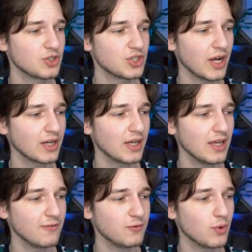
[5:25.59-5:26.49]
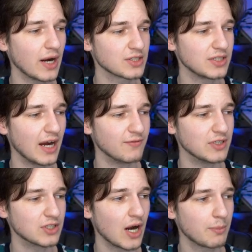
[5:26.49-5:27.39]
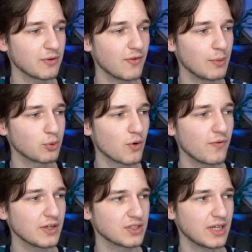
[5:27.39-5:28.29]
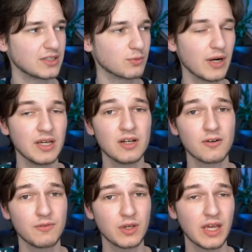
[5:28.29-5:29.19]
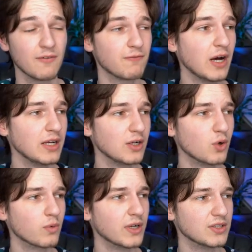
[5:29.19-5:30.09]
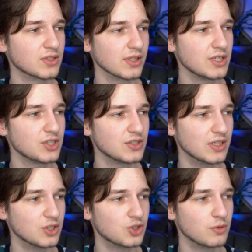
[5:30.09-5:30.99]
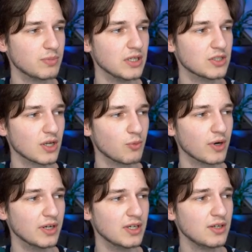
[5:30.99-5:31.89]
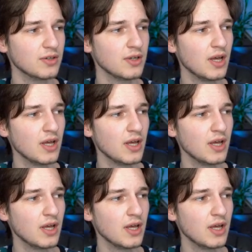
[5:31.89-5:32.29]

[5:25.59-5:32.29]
Check if you actually have this Optifine profile selected right here. If you can't find it, go over to installations and it should be somewhere in here.